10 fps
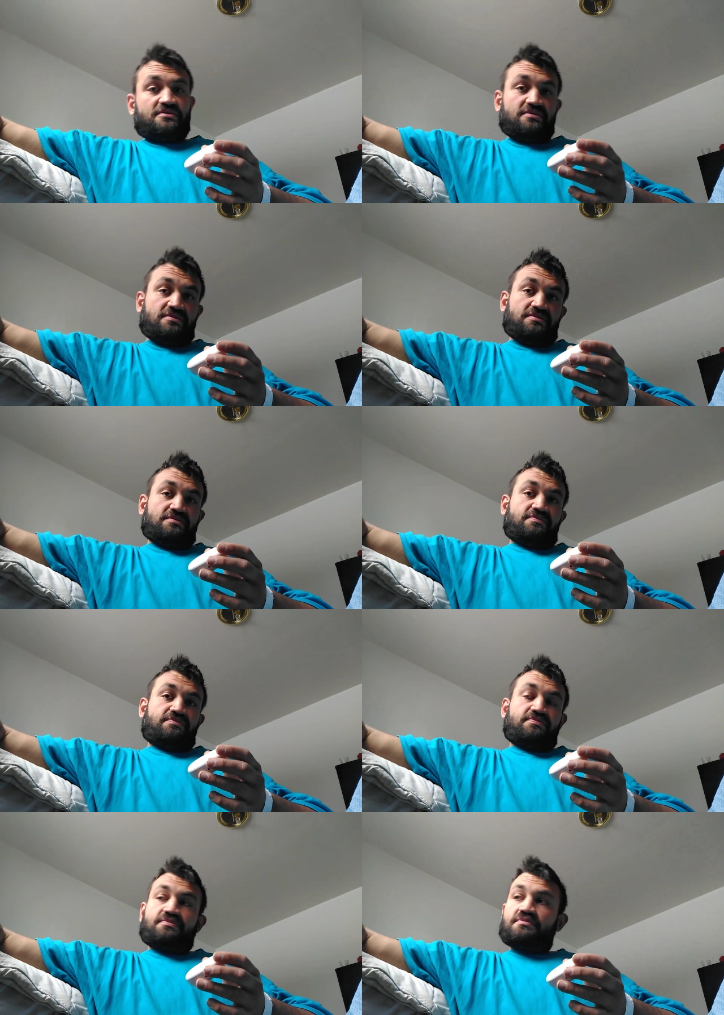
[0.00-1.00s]

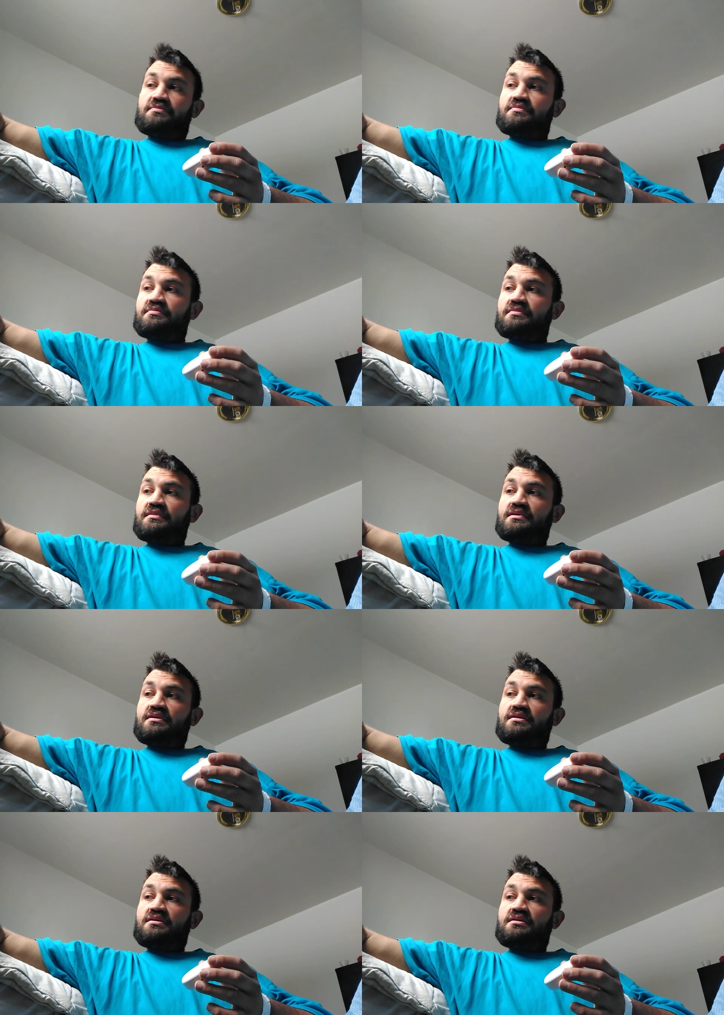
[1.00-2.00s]

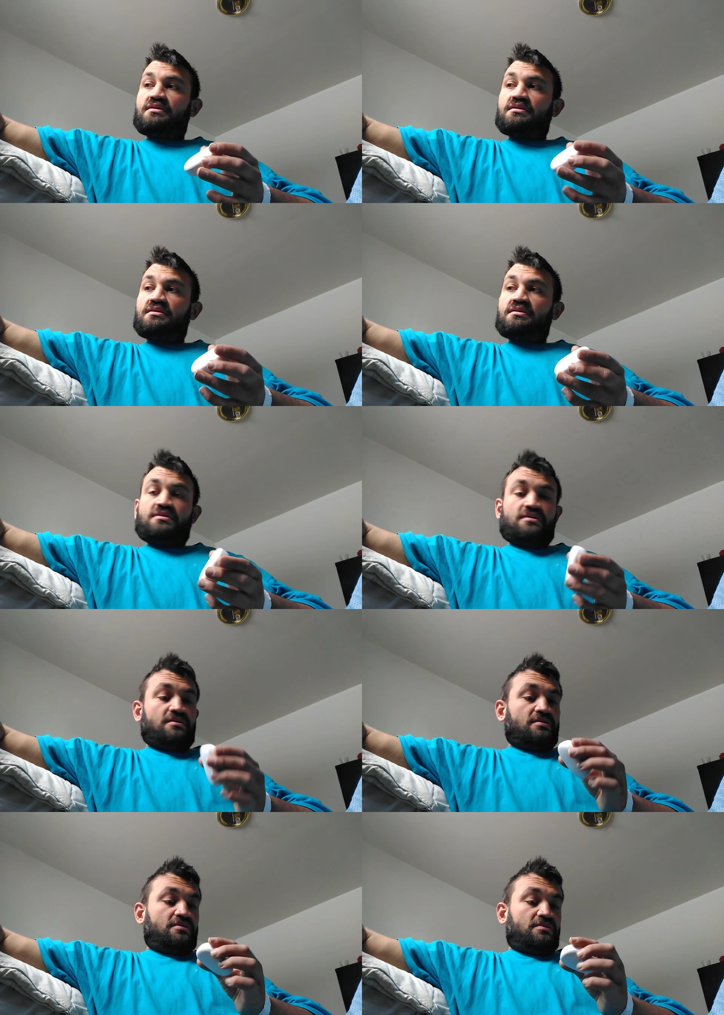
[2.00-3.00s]

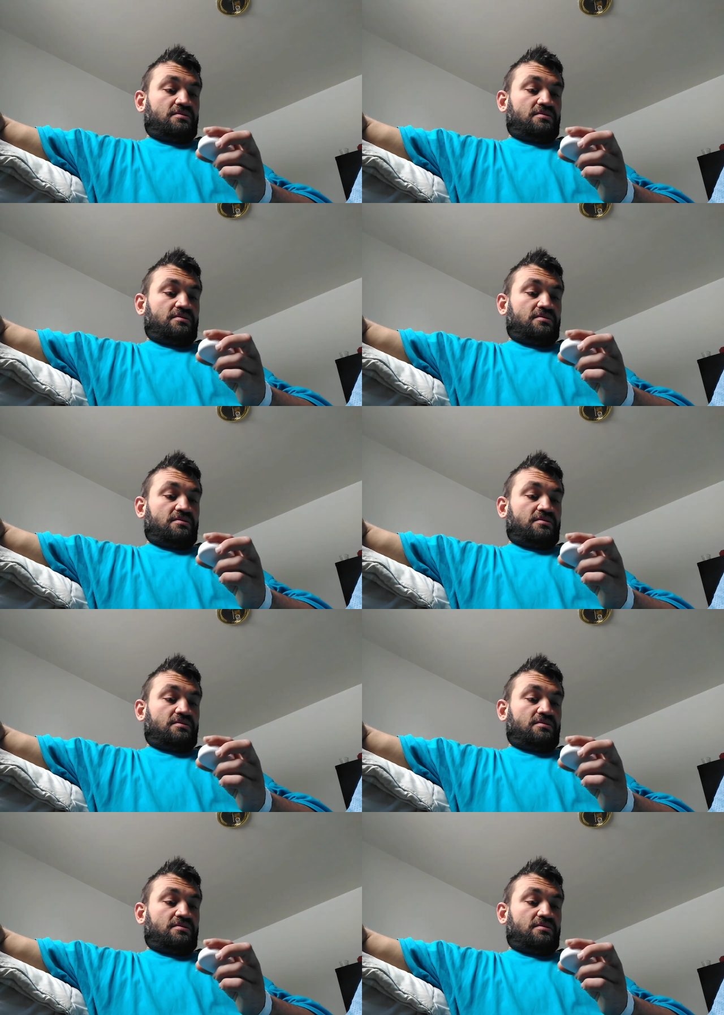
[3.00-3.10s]
(no one is talking)